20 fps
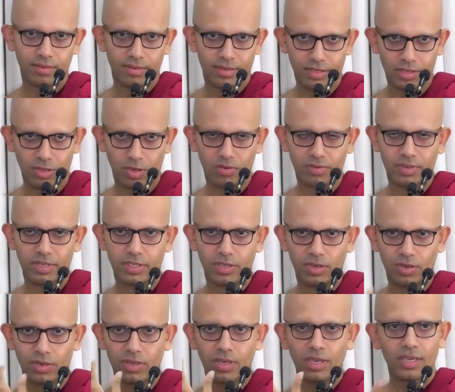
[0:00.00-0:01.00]
dissolved in
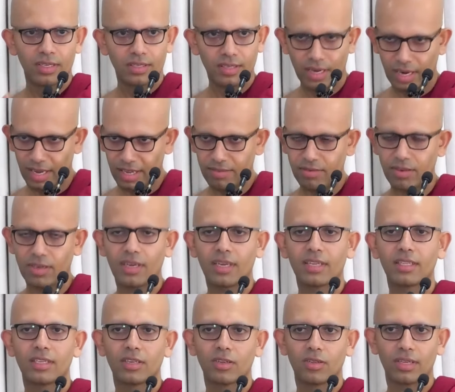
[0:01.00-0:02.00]
your saliva
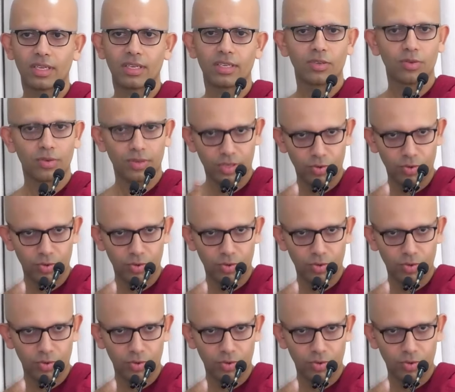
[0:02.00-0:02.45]
and you know they, you,